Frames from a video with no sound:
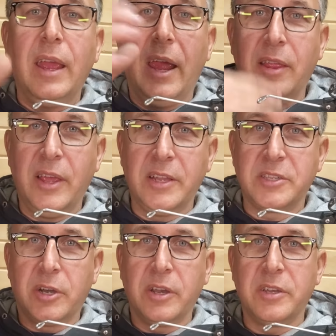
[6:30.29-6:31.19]
and then
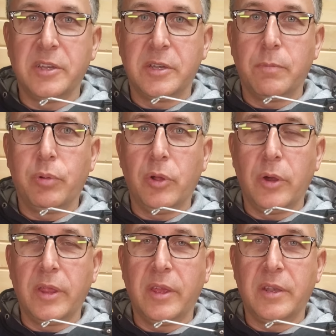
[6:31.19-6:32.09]
started to
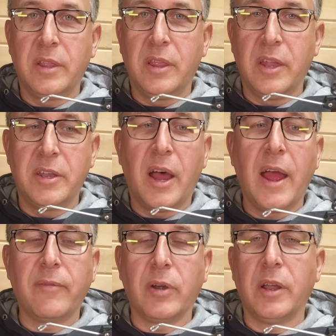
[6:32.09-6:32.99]
deploy the
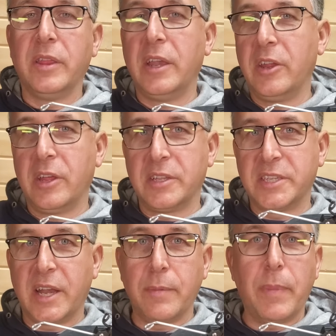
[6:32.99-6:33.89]
diver, and then you can
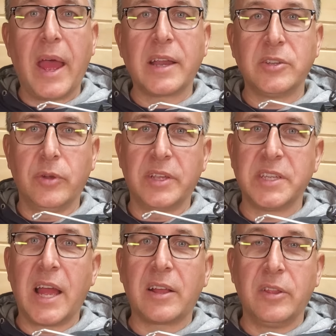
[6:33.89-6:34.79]
set it back to
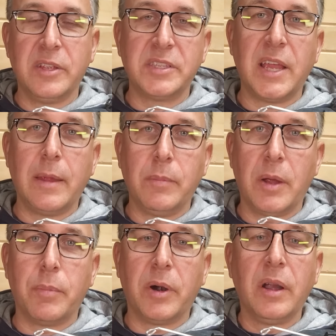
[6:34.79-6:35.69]
exactly the same
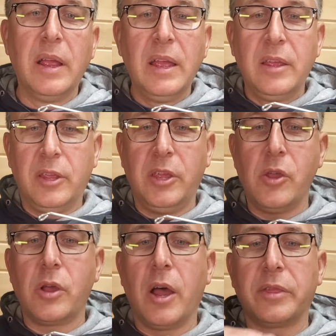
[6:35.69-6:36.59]
number that
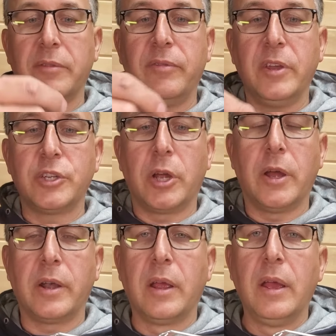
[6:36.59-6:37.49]
you caught the fish
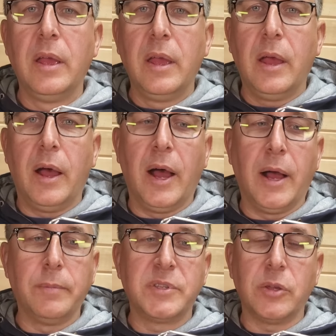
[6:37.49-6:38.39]
on.
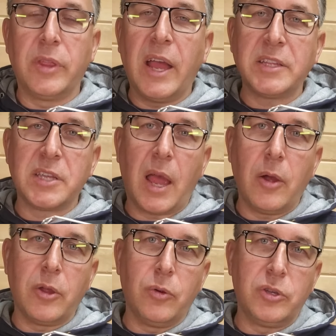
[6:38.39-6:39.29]
So that's how
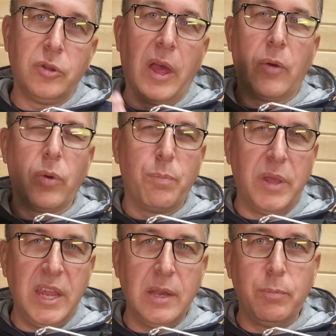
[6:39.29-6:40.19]
you do that
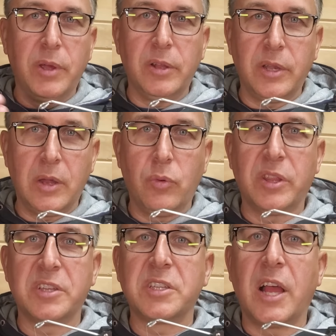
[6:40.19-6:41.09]
repeatability
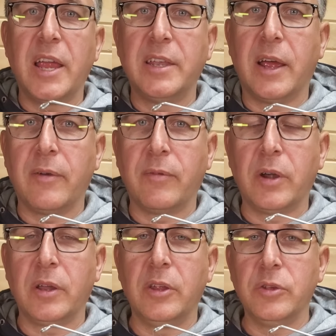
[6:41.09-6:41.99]
with a slide
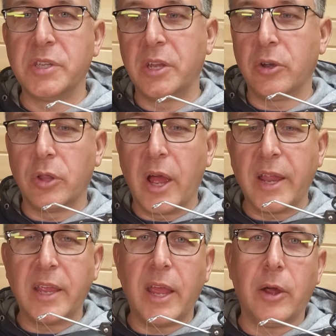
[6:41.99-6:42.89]
diver, using your
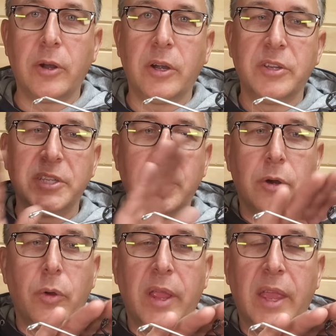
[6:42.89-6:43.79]
line counter,
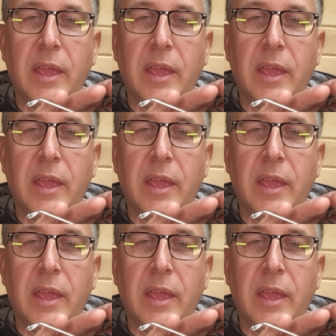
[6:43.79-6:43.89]
zeroing